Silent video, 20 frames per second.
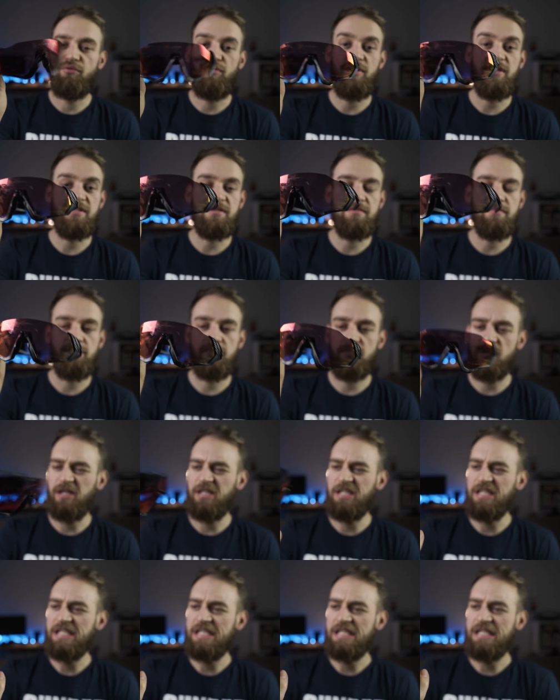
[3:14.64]
Prism
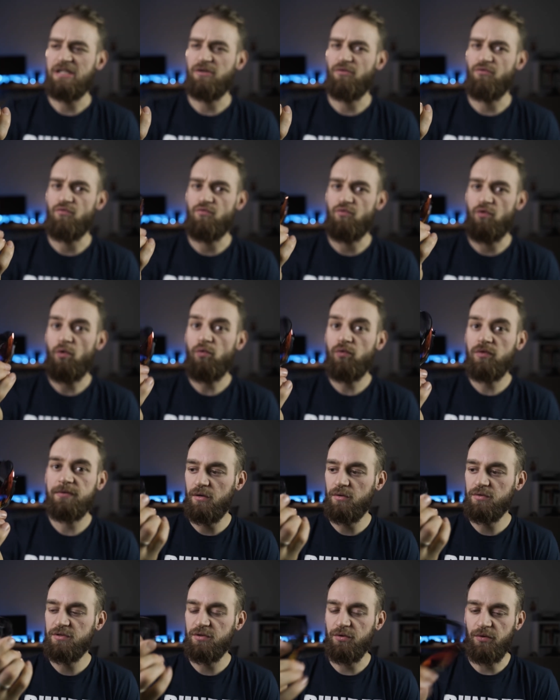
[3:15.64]
Road.
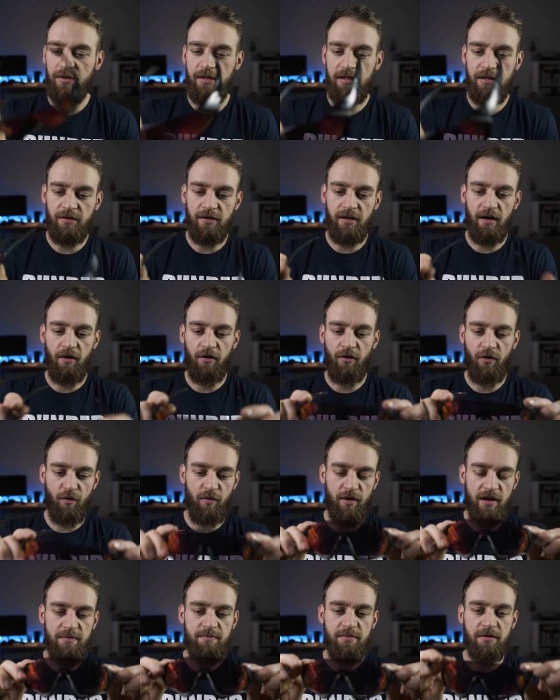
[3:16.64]
Also here they are
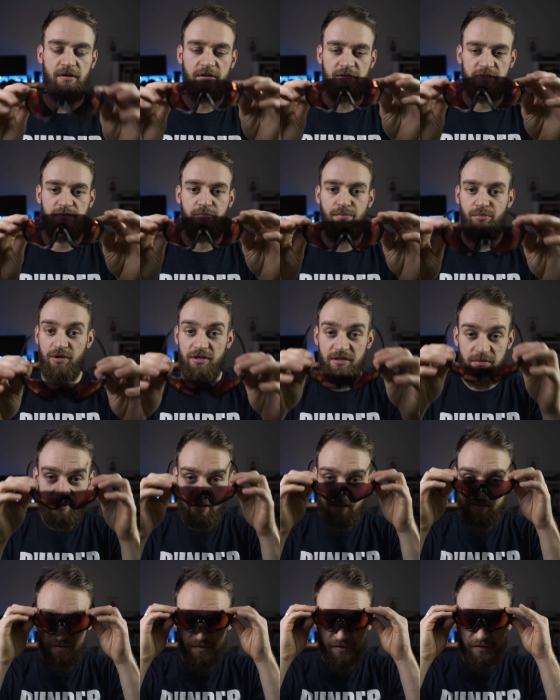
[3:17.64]
great because the Prism
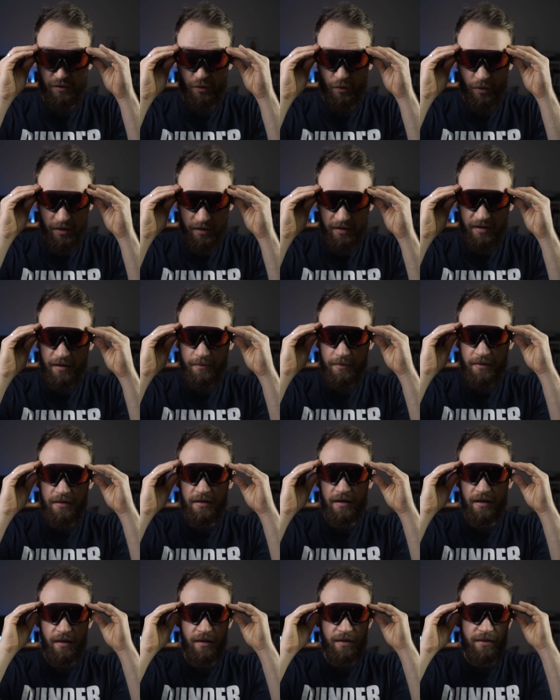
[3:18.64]
lens is great, I
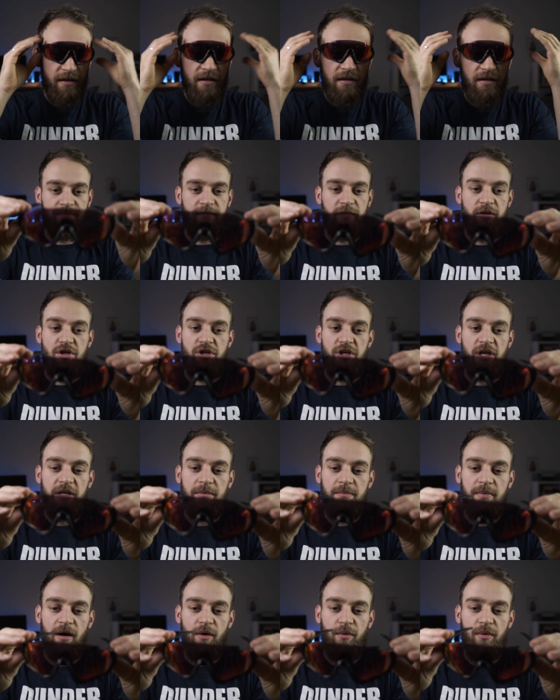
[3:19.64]
think. The
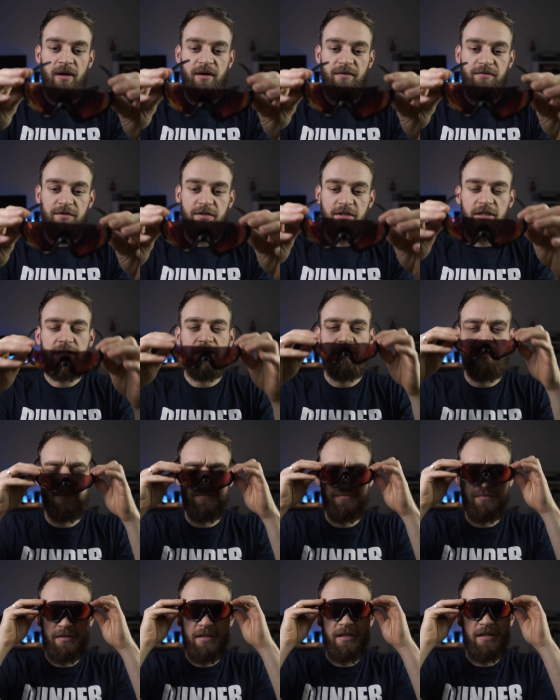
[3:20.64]
shape,
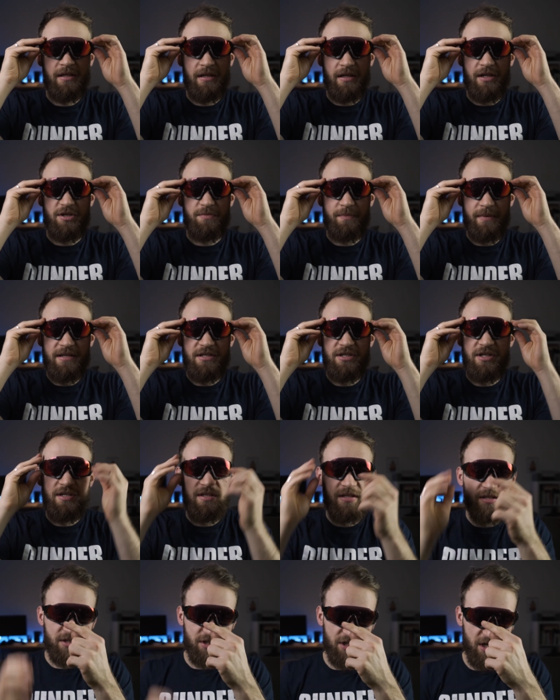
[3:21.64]
however, especially
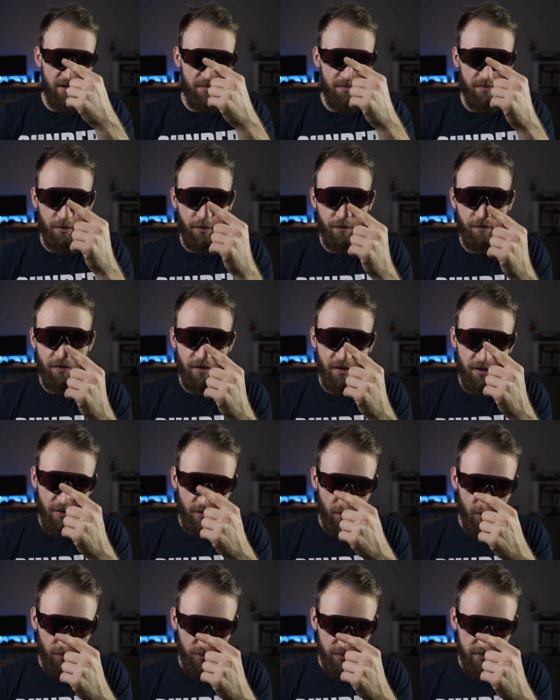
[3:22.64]
the shape over the
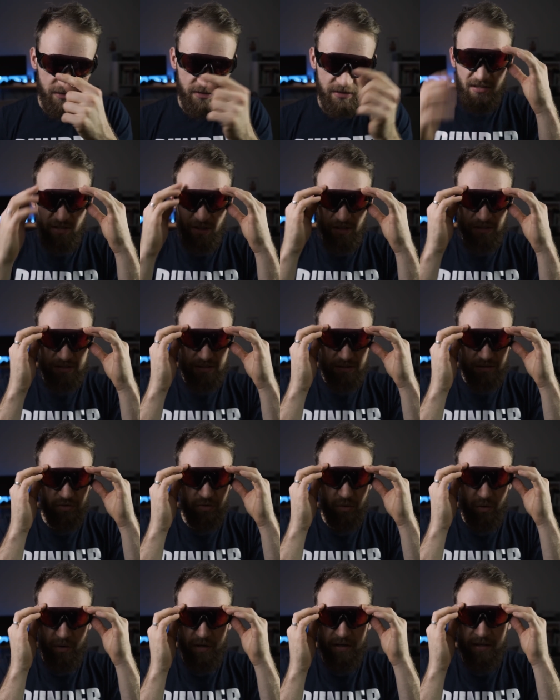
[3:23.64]
nose, not so
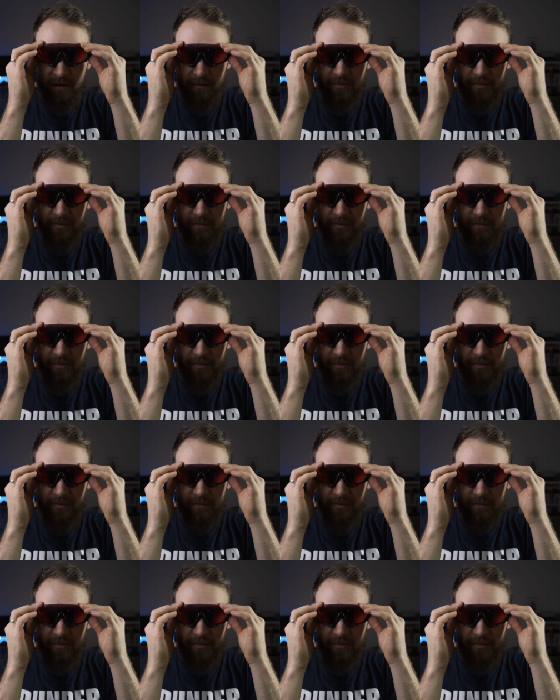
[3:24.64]
great.